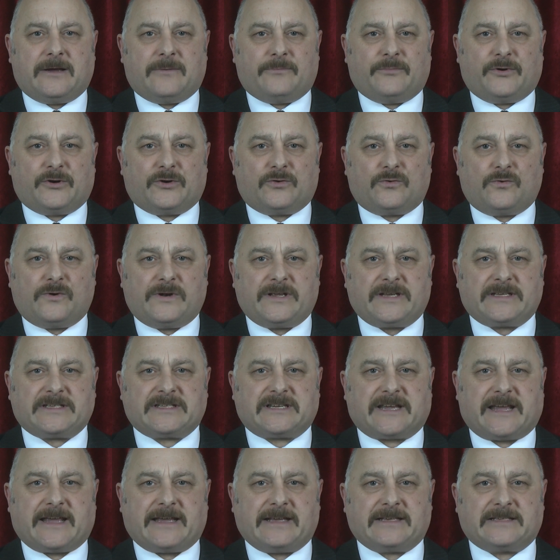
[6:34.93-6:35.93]
but all it
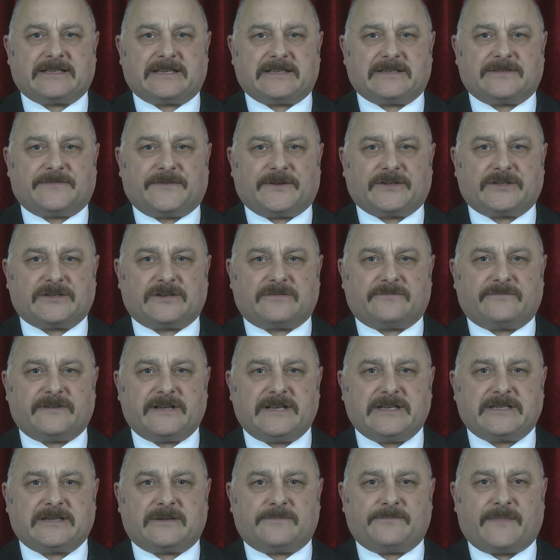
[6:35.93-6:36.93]
takes is for
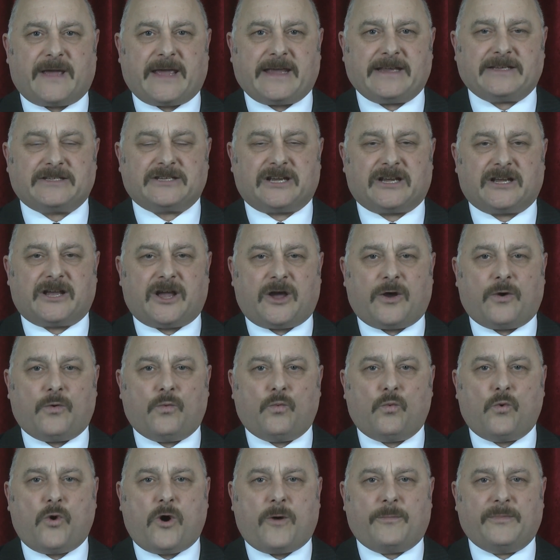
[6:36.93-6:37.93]
Theresa May to go
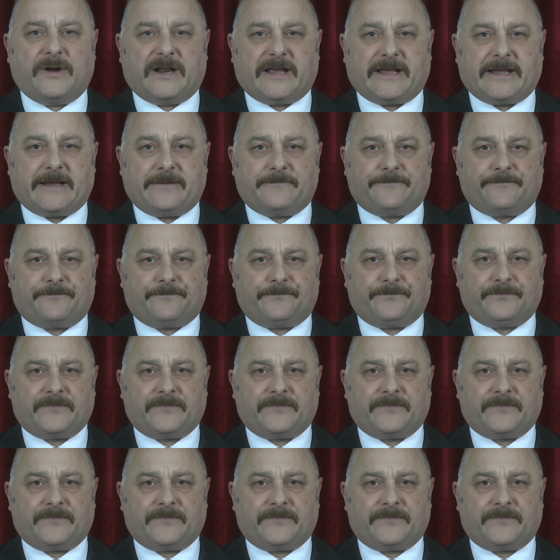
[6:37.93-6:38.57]
wobbly.